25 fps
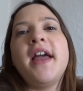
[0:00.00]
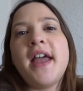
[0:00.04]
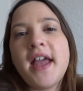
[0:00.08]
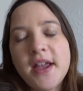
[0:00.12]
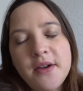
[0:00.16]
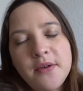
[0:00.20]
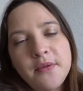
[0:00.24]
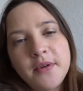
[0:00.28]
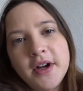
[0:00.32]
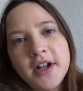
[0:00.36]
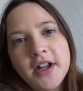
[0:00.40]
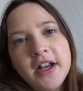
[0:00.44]

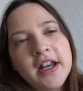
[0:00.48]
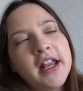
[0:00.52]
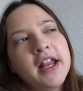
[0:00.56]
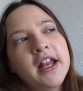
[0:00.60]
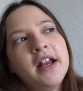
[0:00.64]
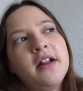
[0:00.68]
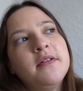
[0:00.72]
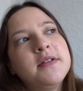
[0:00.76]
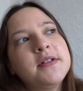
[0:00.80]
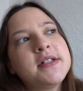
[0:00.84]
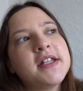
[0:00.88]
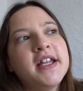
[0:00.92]
ate one
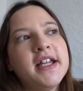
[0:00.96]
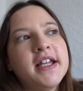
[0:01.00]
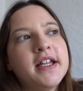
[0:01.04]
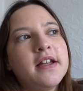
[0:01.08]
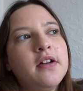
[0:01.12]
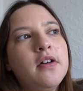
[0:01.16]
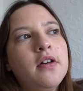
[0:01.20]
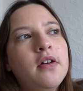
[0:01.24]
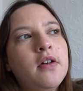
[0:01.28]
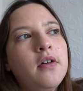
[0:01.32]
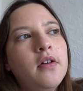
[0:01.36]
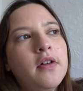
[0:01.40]
and I was like,
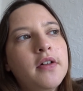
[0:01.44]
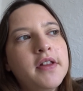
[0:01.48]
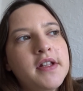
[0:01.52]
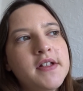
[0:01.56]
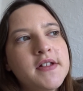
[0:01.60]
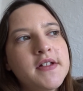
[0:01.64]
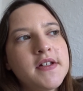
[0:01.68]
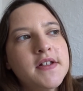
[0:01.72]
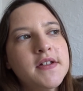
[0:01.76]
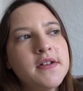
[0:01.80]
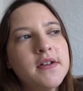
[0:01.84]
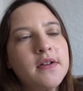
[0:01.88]
oh,
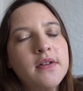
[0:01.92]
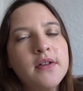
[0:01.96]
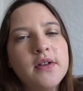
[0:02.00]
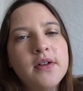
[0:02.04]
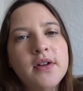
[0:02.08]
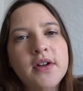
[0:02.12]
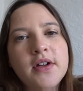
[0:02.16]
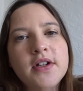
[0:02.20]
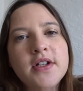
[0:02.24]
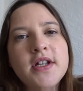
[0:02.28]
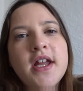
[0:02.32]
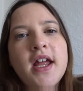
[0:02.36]
these are so
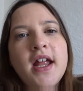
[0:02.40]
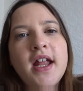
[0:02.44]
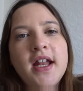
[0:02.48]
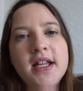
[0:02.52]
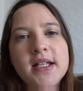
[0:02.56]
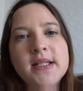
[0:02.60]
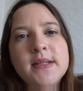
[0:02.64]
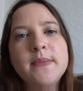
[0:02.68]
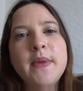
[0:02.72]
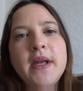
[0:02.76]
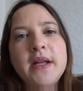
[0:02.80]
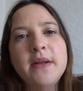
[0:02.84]
good, and
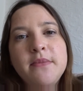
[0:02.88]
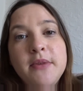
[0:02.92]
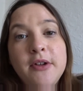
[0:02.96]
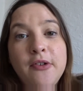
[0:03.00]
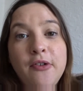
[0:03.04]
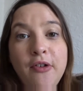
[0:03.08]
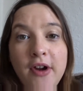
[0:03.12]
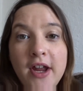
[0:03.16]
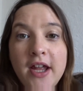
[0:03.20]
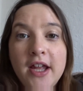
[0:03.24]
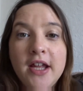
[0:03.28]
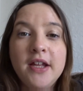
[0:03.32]
it's made me
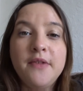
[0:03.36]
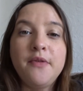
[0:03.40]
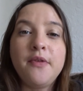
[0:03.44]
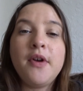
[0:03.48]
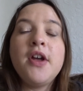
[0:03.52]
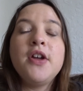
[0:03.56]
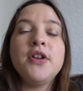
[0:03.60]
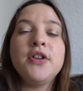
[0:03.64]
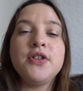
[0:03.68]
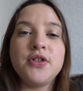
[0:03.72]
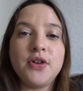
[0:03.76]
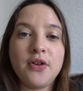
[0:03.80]
crave
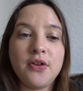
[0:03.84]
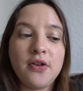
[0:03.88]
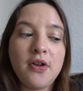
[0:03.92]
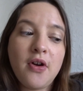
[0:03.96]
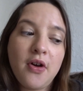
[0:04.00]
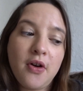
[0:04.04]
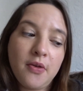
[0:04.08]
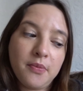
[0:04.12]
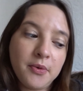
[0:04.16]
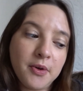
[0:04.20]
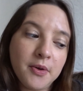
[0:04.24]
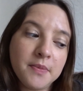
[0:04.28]
chocolate
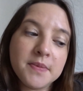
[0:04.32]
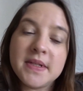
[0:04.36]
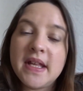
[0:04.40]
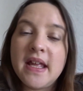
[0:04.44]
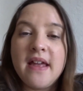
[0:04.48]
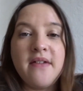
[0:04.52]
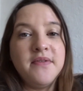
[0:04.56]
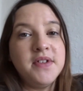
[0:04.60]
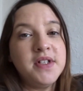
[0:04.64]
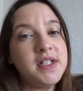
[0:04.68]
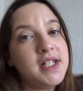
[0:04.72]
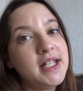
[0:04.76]
hobnobs
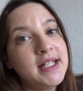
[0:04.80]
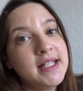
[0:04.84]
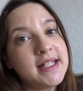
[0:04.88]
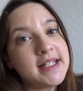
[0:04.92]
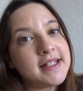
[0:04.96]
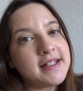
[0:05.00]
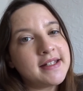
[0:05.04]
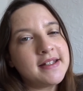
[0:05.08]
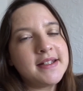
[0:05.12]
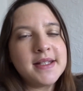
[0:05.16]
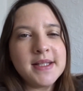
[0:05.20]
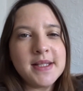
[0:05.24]
ever
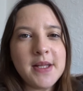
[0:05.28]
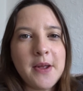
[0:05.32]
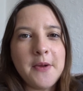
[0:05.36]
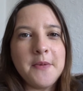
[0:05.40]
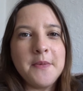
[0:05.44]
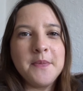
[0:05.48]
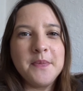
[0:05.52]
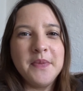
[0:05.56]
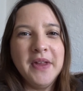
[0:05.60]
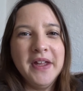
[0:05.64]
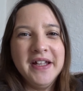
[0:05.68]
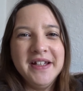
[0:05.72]
since. So
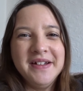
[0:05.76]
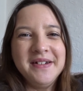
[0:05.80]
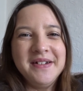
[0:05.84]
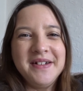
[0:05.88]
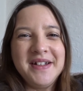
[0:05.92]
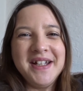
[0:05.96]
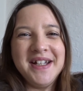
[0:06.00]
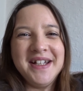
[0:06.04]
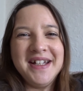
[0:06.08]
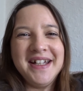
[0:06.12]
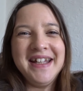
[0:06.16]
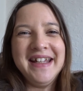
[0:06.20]
I'm
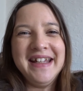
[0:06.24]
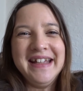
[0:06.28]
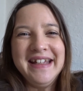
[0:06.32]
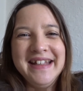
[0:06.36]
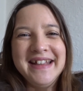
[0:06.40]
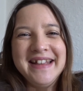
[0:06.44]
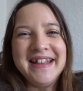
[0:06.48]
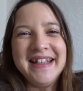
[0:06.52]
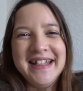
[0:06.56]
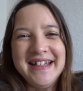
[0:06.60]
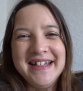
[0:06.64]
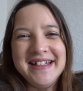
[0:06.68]
gonna eat
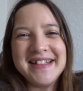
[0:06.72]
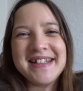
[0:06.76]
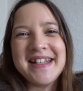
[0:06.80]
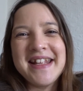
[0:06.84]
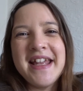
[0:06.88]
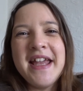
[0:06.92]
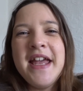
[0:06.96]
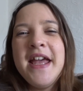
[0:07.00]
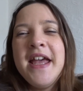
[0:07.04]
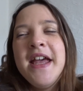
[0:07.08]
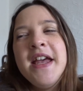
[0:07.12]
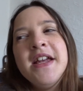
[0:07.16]
these
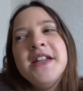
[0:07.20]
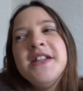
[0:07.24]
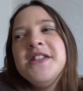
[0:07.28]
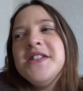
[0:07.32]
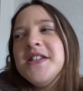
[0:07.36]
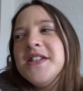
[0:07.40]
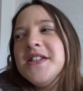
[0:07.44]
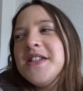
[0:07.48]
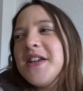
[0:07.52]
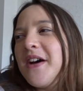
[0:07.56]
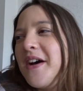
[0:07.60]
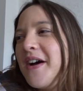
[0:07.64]

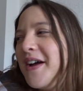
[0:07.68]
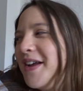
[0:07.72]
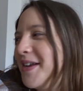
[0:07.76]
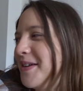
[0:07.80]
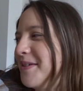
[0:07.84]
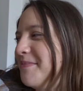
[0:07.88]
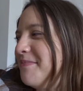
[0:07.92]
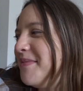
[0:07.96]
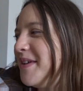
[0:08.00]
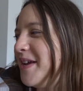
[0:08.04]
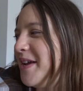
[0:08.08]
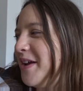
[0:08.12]
to
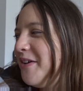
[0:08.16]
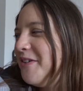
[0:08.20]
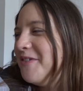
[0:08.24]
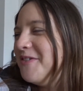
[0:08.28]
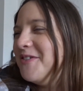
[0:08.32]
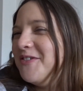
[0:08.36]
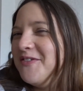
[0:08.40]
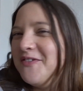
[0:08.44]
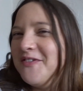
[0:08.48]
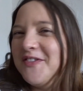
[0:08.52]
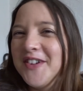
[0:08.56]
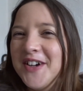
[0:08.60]
tide me
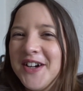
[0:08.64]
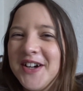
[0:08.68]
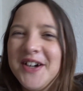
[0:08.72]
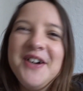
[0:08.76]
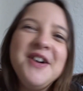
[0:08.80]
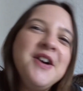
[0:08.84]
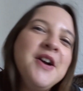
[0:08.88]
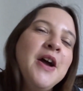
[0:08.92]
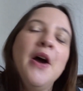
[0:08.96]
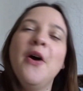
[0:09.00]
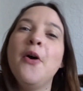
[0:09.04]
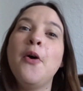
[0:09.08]
over,
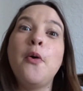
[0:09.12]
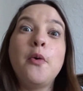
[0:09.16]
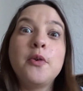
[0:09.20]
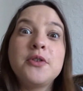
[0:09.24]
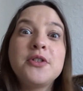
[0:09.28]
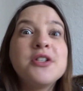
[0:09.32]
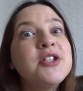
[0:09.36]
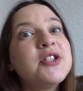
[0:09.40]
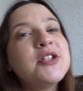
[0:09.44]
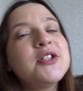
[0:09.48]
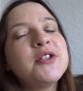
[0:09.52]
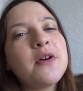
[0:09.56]
or
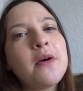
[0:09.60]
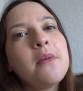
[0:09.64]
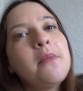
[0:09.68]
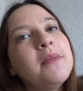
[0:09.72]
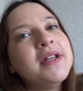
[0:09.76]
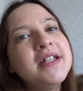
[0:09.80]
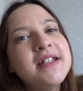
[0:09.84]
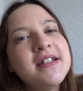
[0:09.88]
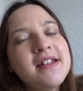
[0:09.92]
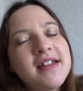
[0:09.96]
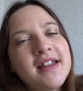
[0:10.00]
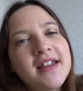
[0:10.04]
to stop
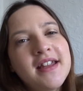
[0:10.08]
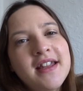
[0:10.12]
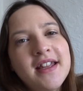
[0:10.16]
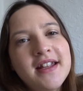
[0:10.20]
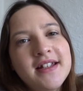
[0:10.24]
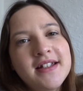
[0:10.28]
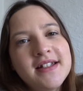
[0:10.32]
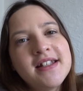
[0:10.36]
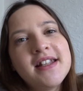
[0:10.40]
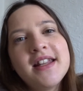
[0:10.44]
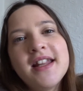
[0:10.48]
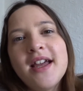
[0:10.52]
me digging
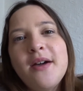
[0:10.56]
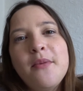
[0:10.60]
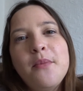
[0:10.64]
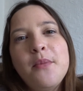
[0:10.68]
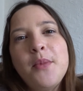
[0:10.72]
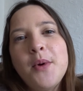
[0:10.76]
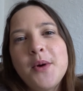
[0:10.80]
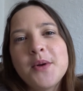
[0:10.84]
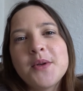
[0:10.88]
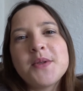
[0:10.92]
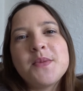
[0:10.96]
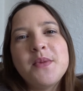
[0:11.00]
into that
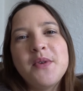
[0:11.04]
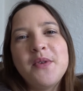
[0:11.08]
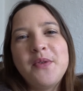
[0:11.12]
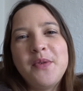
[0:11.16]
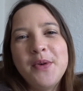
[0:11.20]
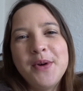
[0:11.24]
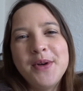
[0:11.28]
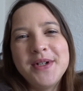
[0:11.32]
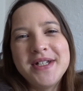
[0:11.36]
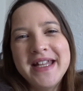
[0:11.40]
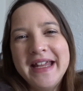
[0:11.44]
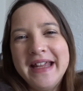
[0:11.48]
box
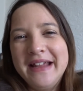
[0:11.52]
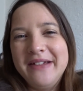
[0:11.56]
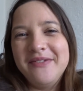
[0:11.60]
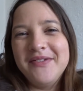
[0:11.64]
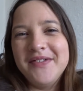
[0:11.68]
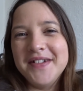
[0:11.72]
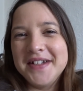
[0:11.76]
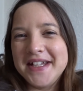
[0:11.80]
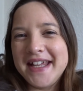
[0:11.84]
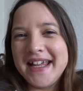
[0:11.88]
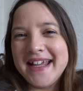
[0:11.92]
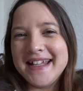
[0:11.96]
before
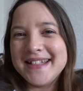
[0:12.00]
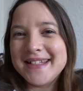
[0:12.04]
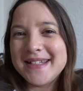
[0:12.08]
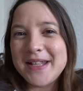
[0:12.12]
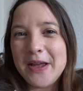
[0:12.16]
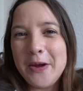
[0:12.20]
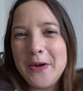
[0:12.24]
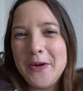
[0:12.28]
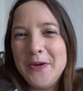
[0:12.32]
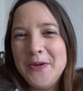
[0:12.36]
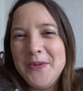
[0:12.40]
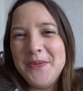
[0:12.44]
David gets
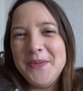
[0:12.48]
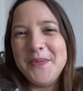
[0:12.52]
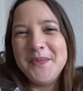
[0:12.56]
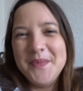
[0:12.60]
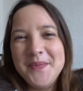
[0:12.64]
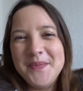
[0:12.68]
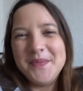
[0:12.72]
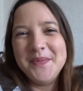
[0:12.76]
home.